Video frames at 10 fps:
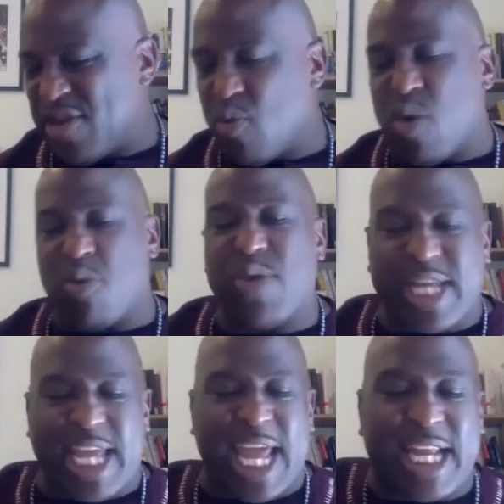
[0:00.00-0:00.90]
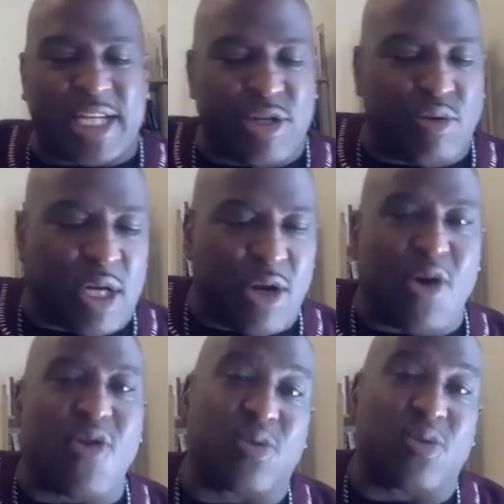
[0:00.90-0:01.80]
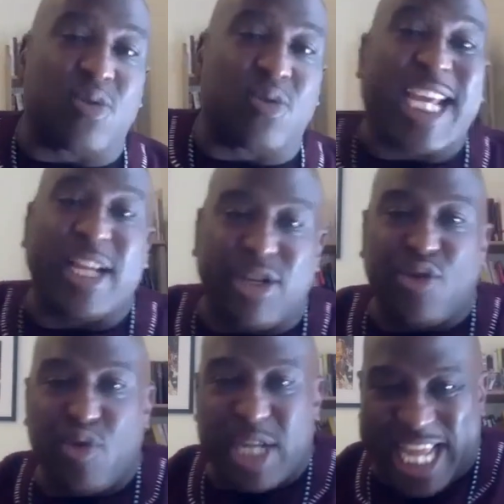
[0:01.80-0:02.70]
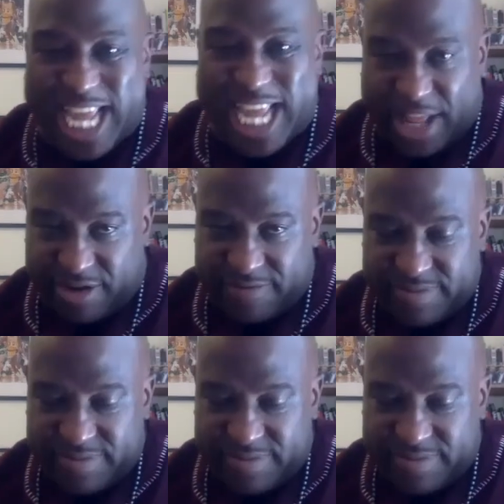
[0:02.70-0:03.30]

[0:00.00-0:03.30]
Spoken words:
what we can't do alone, we can do together.